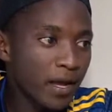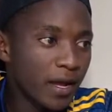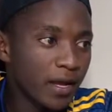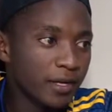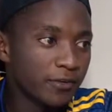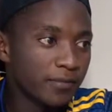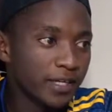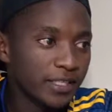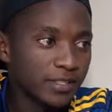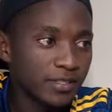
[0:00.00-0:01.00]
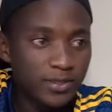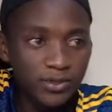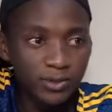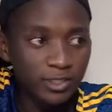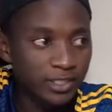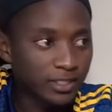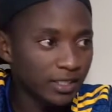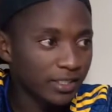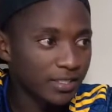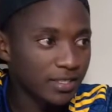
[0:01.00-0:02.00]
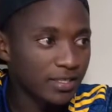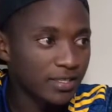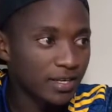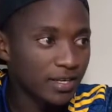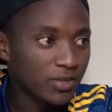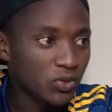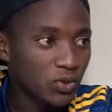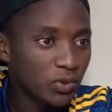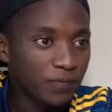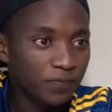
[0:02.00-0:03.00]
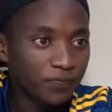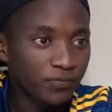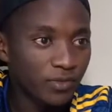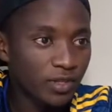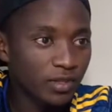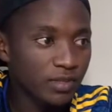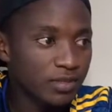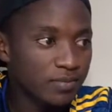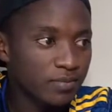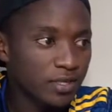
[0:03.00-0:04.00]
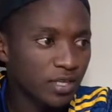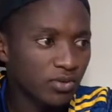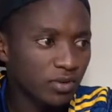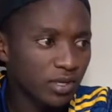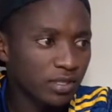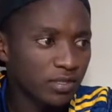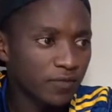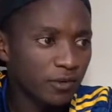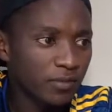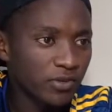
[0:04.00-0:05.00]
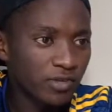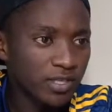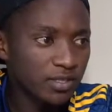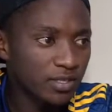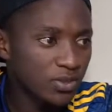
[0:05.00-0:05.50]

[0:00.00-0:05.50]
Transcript: and you might install it accidentally, so it's better to get it from a trusted